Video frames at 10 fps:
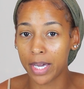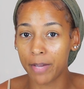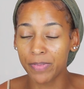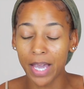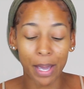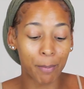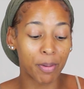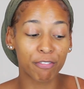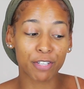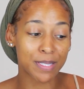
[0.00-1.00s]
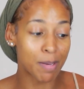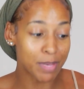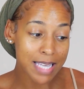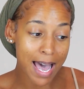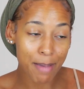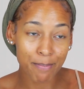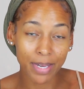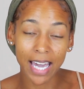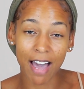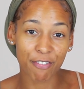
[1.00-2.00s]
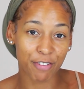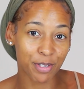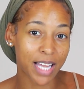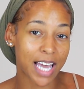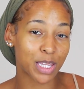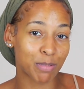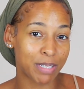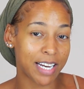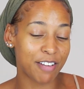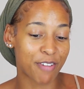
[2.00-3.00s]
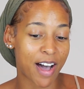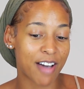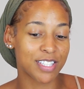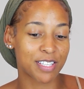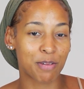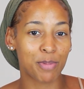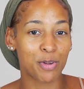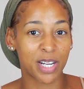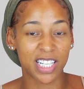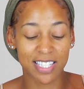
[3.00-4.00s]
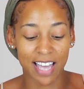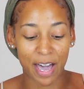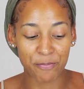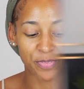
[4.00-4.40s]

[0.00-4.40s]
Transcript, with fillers: me. But for summertime me, I feel like 385 is gonna be where it's at.